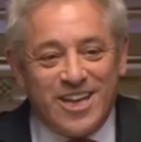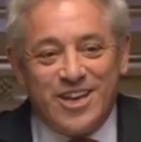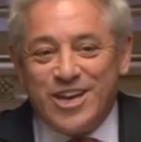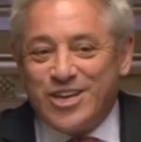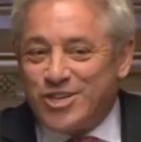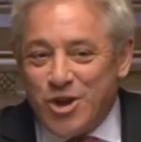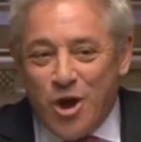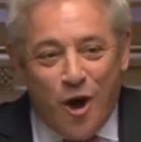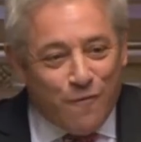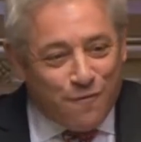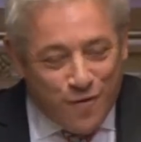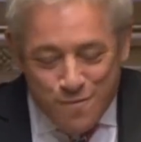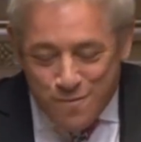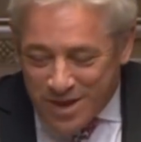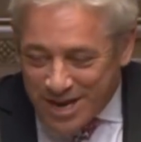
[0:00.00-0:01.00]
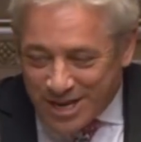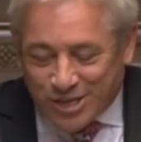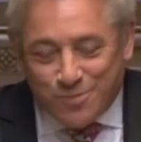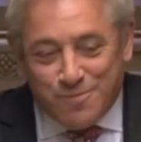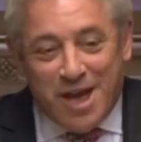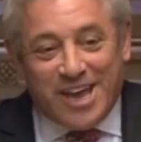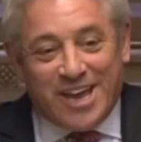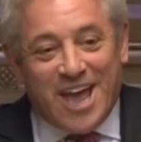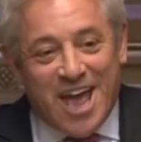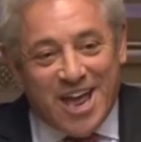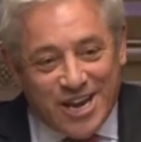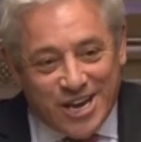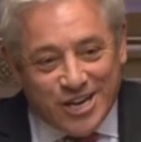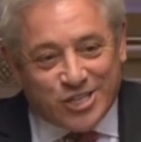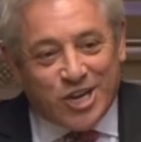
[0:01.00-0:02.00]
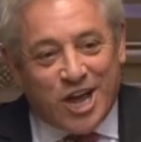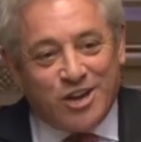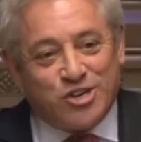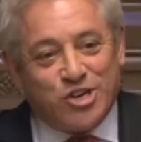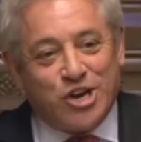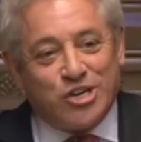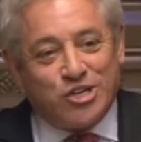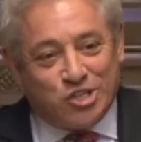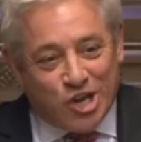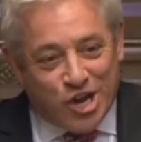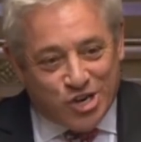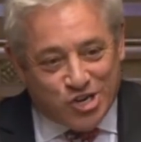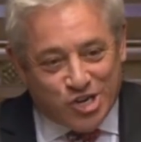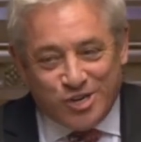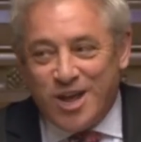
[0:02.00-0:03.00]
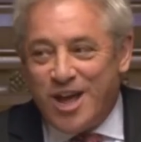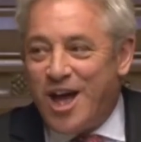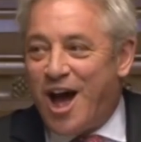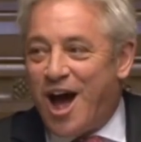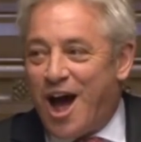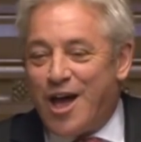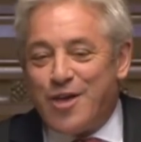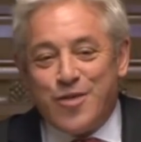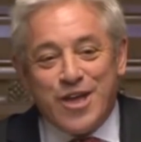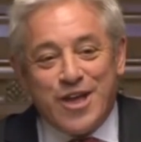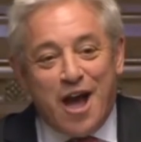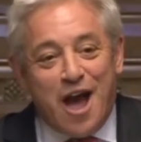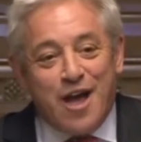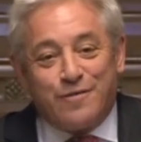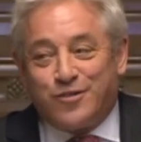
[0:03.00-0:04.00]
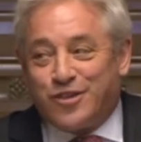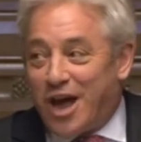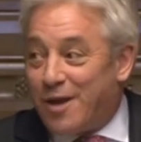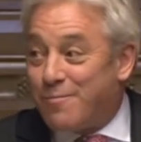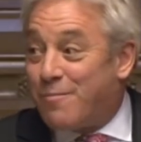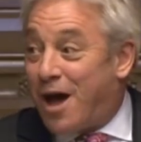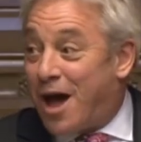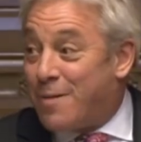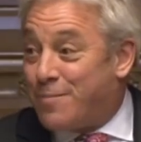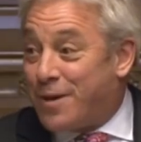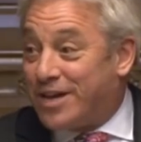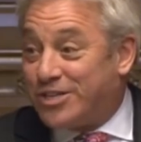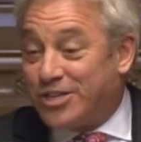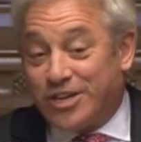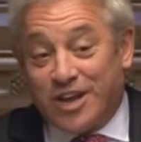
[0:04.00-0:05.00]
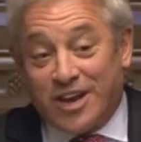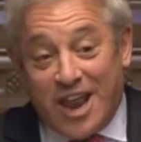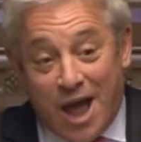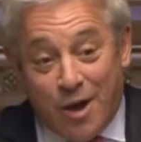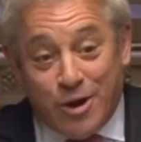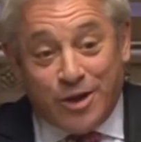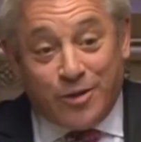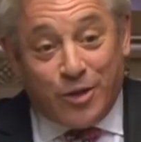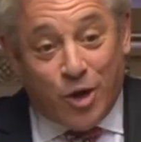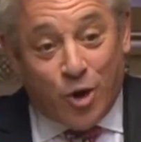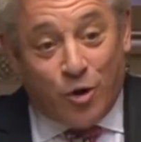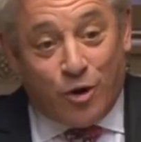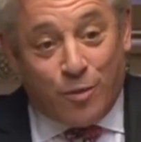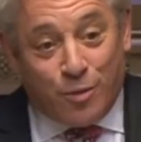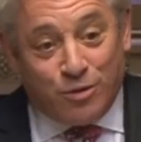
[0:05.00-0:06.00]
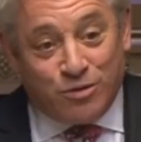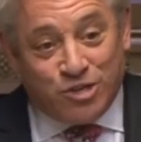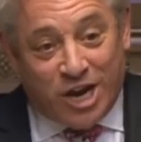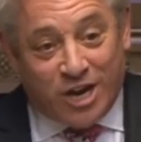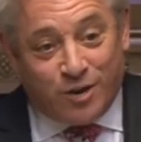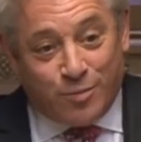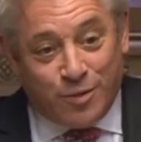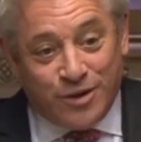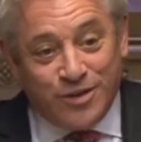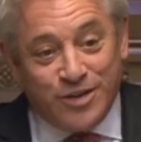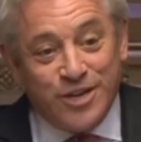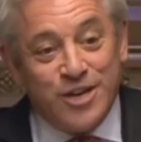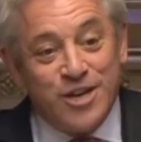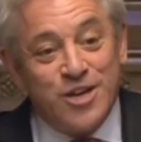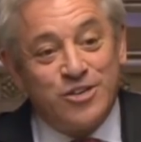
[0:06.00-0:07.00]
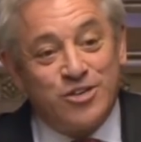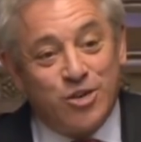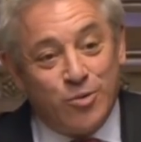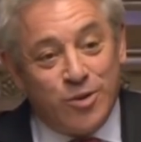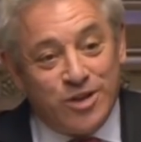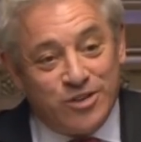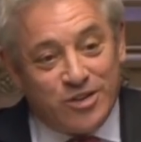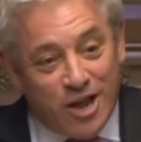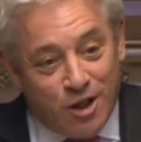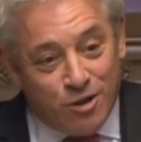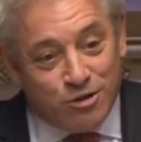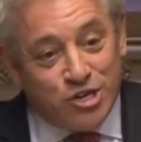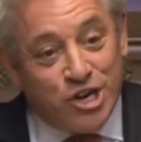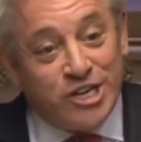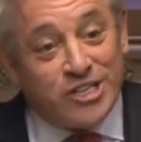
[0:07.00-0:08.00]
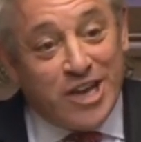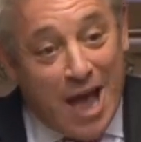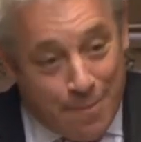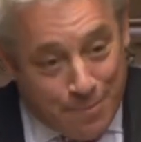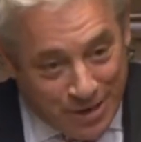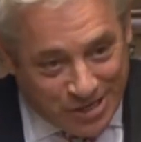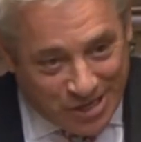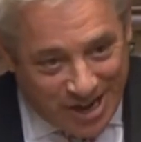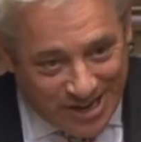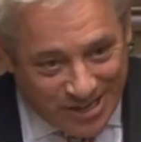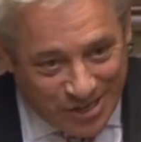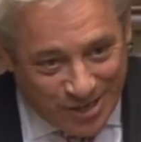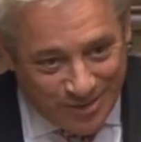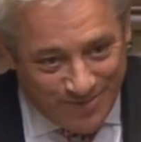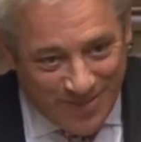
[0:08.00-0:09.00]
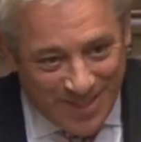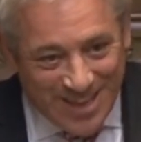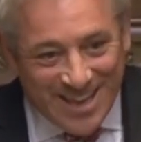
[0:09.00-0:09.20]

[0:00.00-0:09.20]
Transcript: It is not for me to make any such assertion. I think I've done my bit in allowing the honourable gentleman to indulge his appetite.